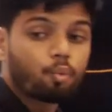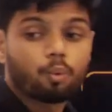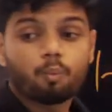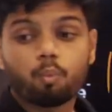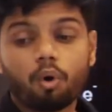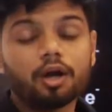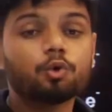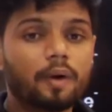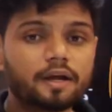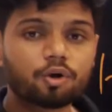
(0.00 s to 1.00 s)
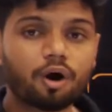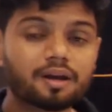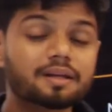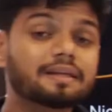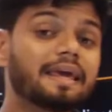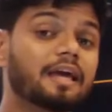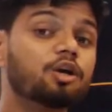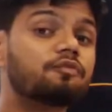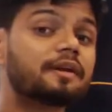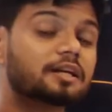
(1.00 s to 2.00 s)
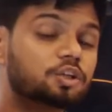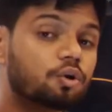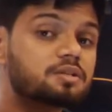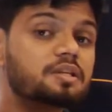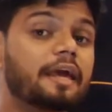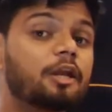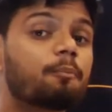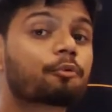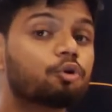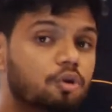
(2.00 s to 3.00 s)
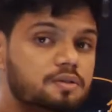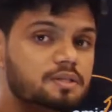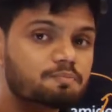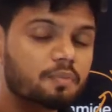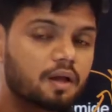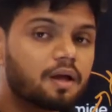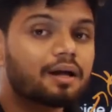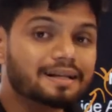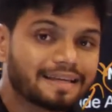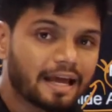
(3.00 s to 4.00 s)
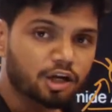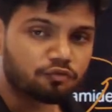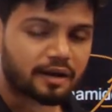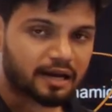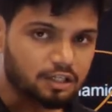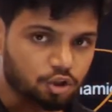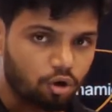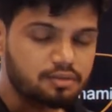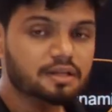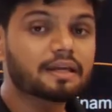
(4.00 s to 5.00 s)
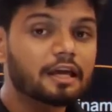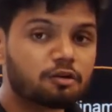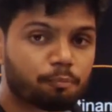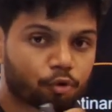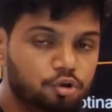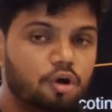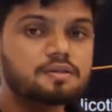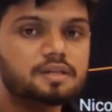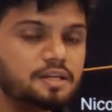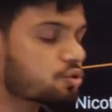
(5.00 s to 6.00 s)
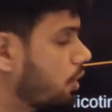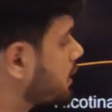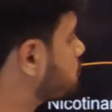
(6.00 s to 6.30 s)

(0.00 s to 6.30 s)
what do I call gain of electrons and gain of protons? Gain of electrons and gain of protons is called as